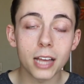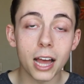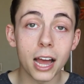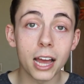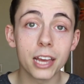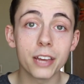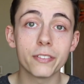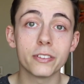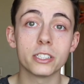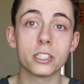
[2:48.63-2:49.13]

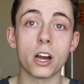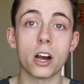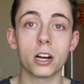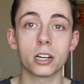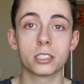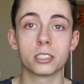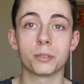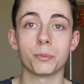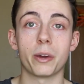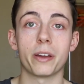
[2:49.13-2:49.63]
I even
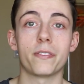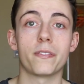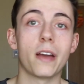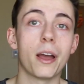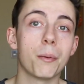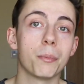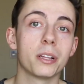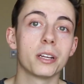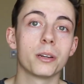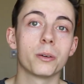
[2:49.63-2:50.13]
talked to my
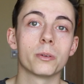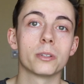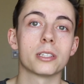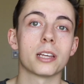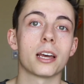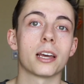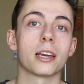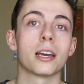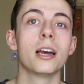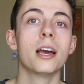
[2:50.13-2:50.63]
family and was
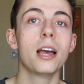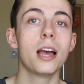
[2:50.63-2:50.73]
like,